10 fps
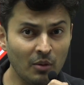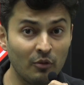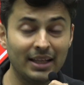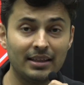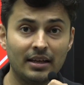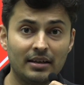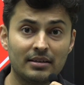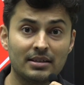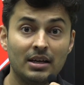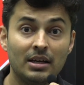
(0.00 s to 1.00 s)
when there
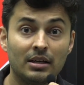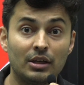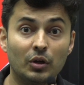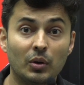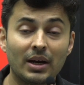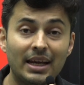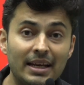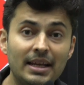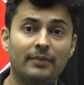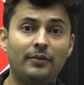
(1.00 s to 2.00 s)
is, you know,
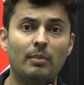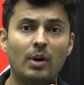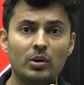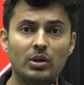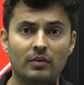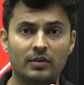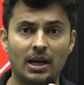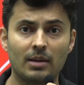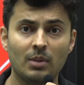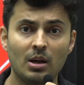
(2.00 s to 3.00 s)
enough amount of
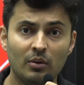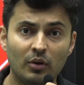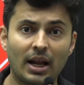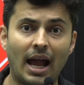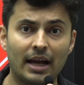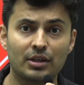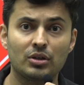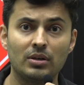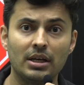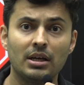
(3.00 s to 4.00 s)
time for
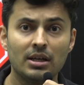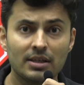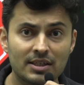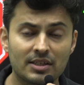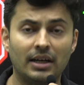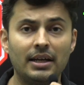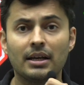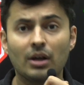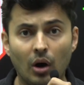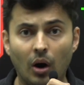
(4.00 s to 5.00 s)
actually
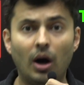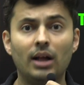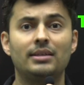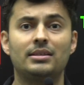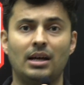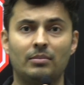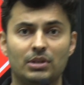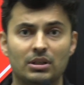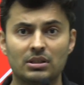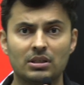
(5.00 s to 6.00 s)
studying all the
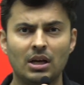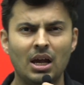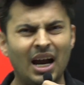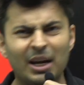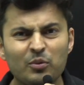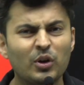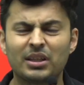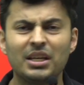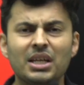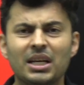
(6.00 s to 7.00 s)
chapters. And if you're
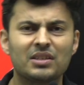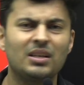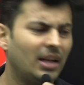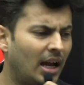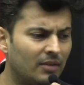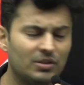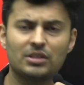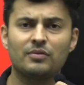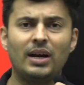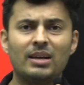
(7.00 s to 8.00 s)
thinking, sir, I have
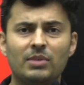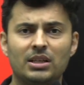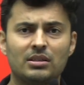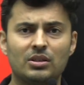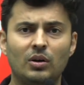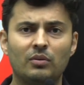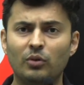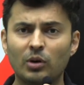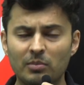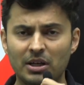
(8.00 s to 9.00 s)
just 5 months or
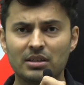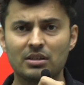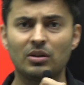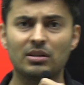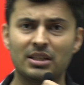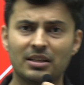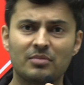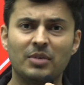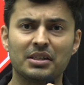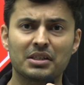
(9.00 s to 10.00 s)
4 months or
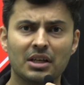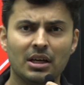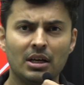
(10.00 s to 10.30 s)
6 months,